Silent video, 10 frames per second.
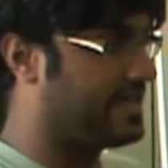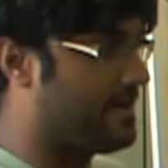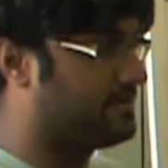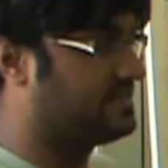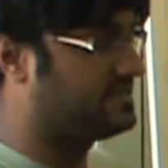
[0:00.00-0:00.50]

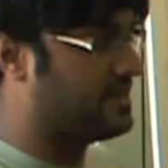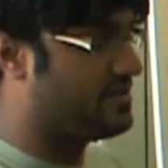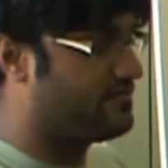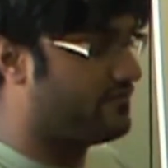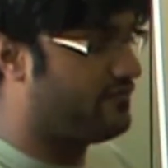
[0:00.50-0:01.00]
Campuses tend
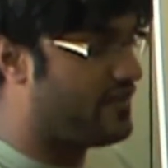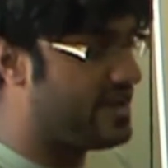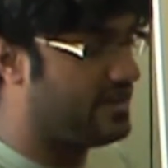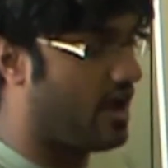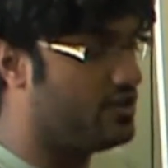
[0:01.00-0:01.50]
to have
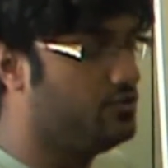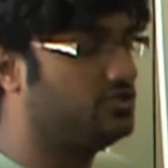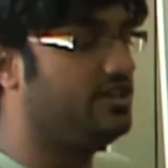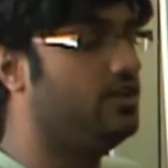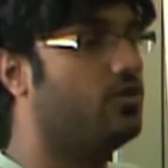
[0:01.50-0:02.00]
very
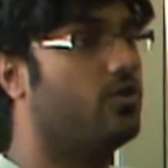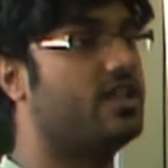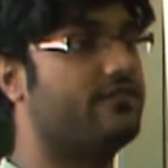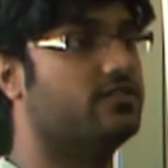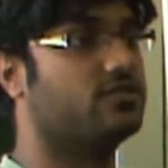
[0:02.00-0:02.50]
unusually low
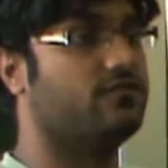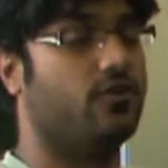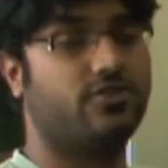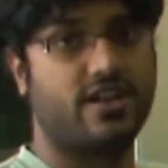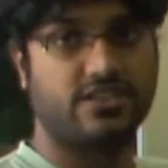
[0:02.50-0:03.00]
levels of
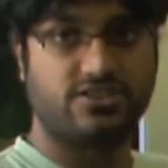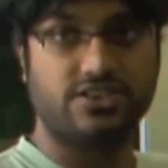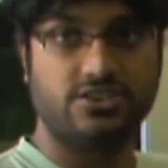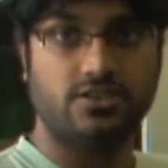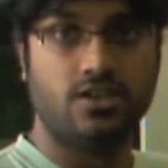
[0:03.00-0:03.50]
voter
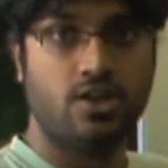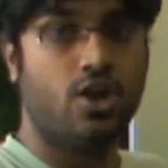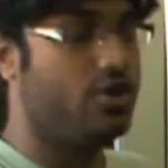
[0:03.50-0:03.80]
registration,